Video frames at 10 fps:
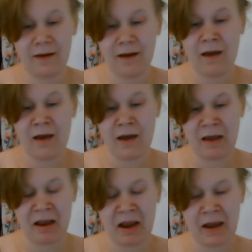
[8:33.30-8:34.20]

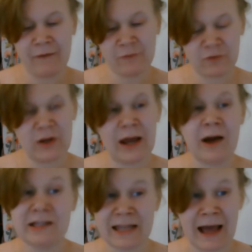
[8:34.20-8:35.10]
a 3 out
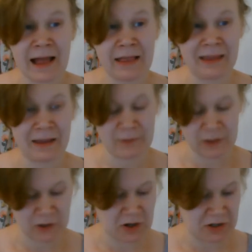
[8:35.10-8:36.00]
of 10
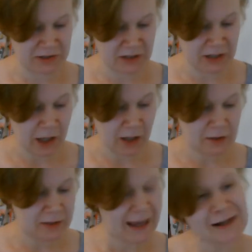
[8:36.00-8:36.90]
because
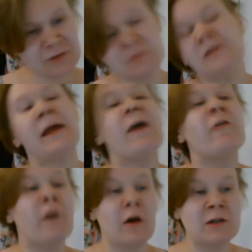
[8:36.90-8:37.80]
the actual nail
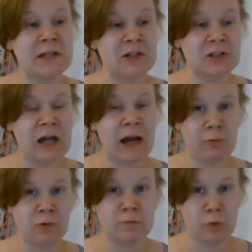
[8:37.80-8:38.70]
varnish I
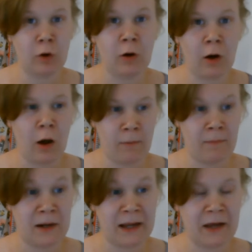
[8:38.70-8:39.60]
would put on
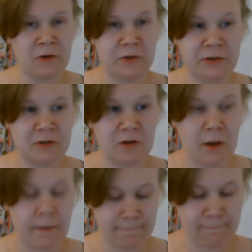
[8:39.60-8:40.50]
my nails,
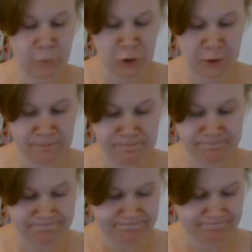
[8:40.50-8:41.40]
but
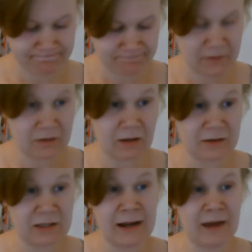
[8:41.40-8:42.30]

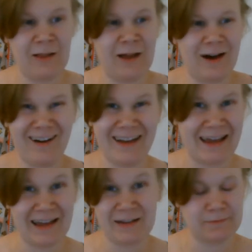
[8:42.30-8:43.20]
the nail art
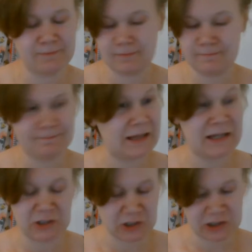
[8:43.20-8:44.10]
kit
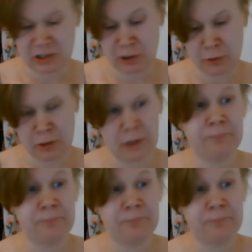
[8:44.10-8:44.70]
is just a no-go.